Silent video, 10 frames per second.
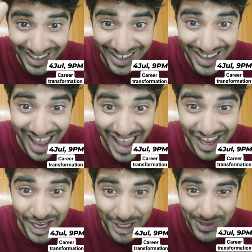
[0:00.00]
Hey,
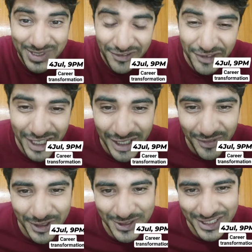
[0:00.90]
hi. You definitely
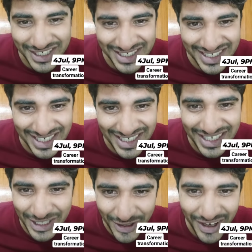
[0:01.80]
want to succeed
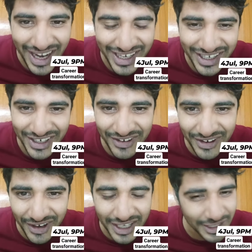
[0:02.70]
in your IT
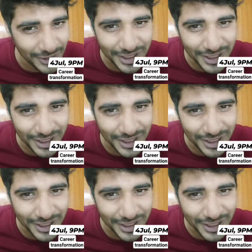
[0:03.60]
career right now.